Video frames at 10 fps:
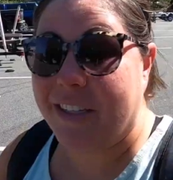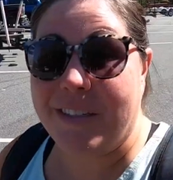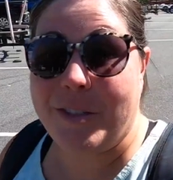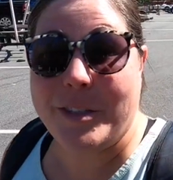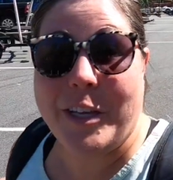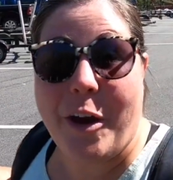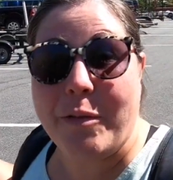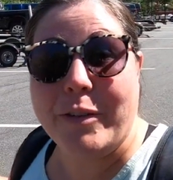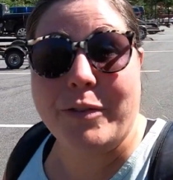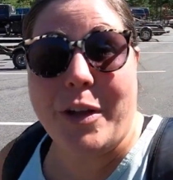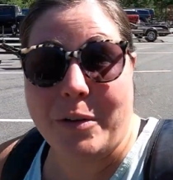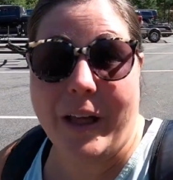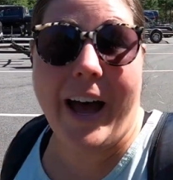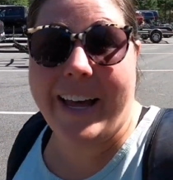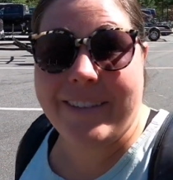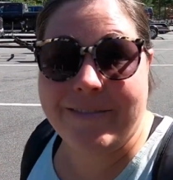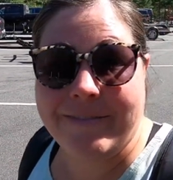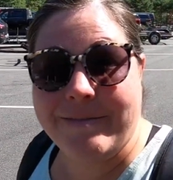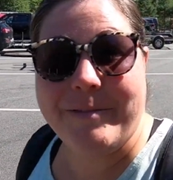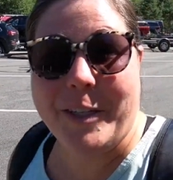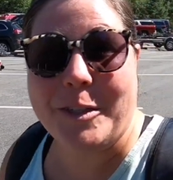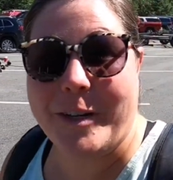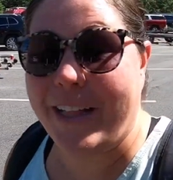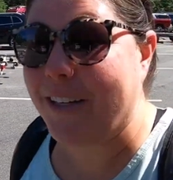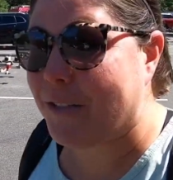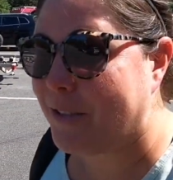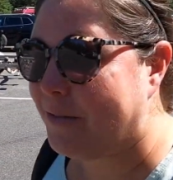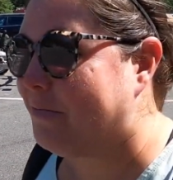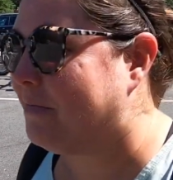this is just the overflow lot for the trailers.